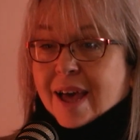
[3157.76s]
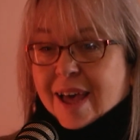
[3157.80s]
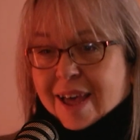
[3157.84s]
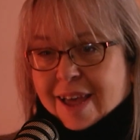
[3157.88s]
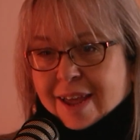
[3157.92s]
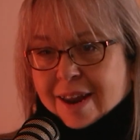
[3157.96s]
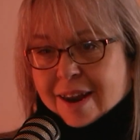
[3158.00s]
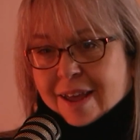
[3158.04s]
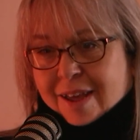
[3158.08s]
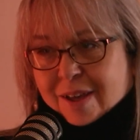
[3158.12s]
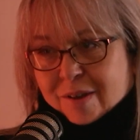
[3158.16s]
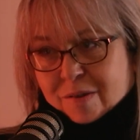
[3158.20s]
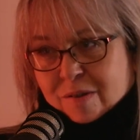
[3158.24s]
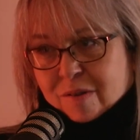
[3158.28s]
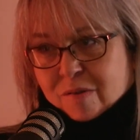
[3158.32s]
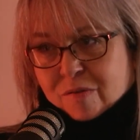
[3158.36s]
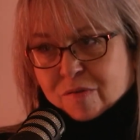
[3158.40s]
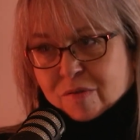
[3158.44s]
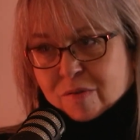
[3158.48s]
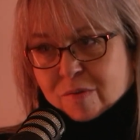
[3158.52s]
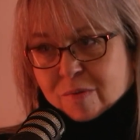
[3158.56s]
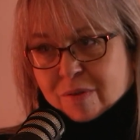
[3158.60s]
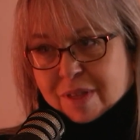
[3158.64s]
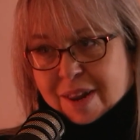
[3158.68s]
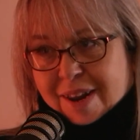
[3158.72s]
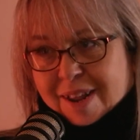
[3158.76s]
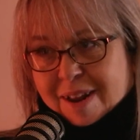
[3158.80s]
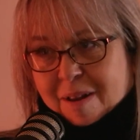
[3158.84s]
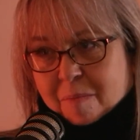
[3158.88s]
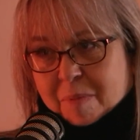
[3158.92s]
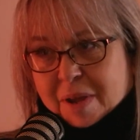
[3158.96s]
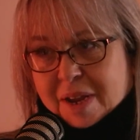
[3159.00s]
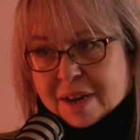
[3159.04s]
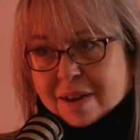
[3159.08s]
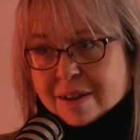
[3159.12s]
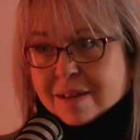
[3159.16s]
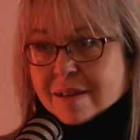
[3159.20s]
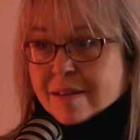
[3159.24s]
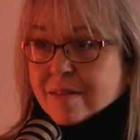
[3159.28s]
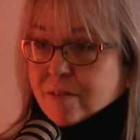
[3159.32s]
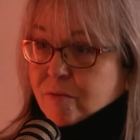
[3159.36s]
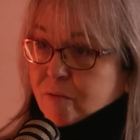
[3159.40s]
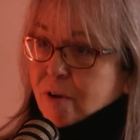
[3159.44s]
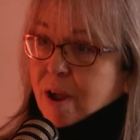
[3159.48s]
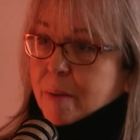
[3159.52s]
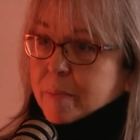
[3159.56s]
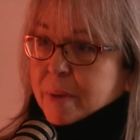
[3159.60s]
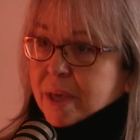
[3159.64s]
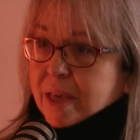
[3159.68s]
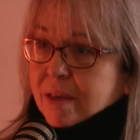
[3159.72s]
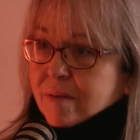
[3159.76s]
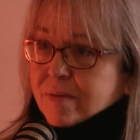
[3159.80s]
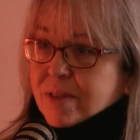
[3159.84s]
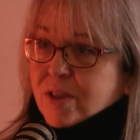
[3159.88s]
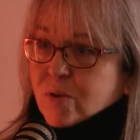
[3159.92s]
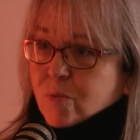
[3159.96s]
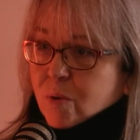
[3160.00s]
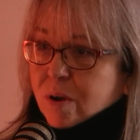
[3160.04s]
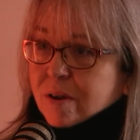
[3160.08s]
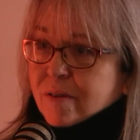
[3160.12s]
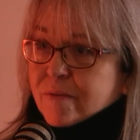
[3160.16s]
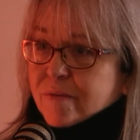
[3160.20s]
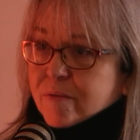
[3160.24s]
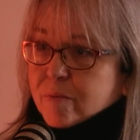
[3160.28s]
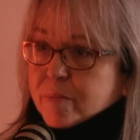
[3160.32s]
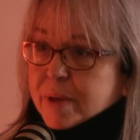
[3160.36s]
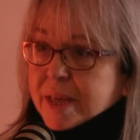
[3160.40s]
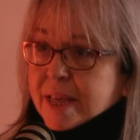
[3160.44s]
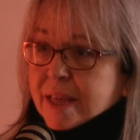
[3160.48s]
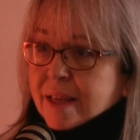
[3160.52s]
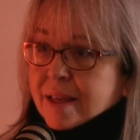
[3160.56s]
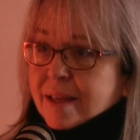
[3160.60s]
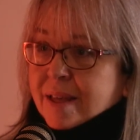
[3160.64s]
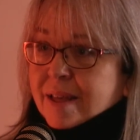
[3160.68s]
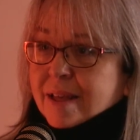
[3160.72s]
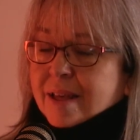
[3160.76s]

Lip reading: And I could cruise a little bit because cramming used to work for me.